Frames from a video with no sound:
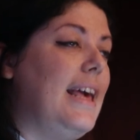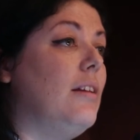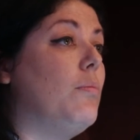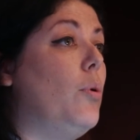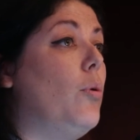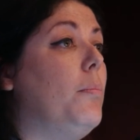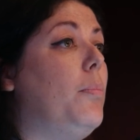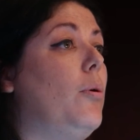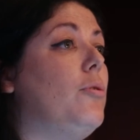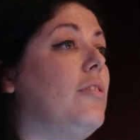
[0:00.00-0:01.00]
it is more
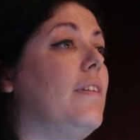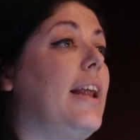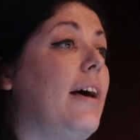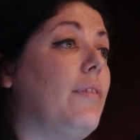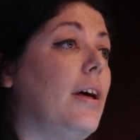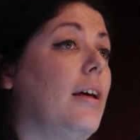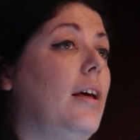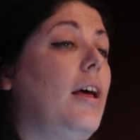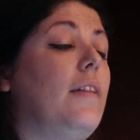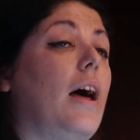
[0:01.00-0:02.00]
important than ever
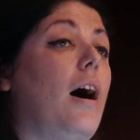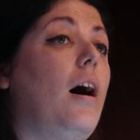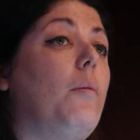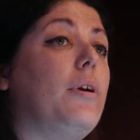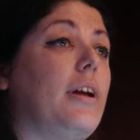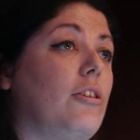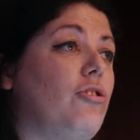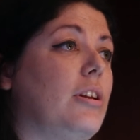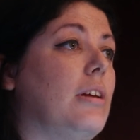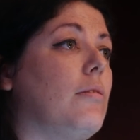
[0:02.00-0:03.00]
that harm
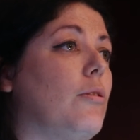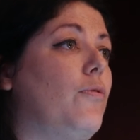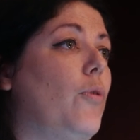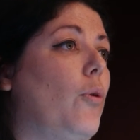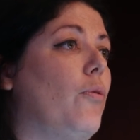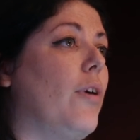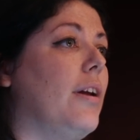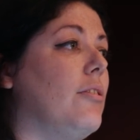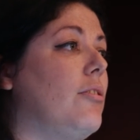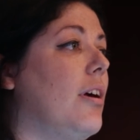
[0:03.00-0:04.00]
reduction is at the
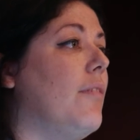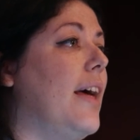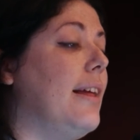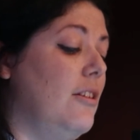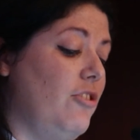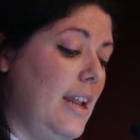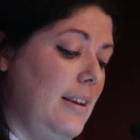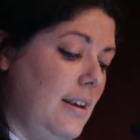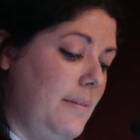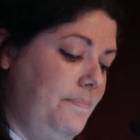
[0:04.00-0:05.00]
forefront of that
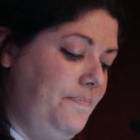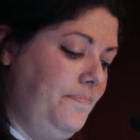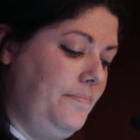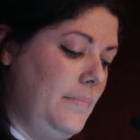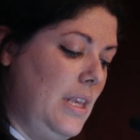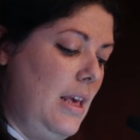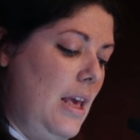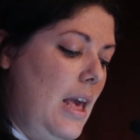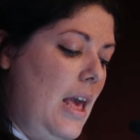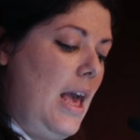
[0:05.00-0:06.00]
agenda.
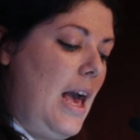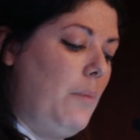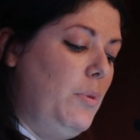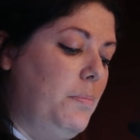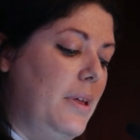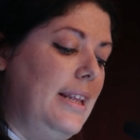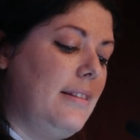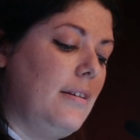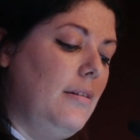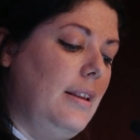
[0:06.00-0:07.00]
And with
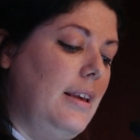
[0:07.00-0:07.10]
political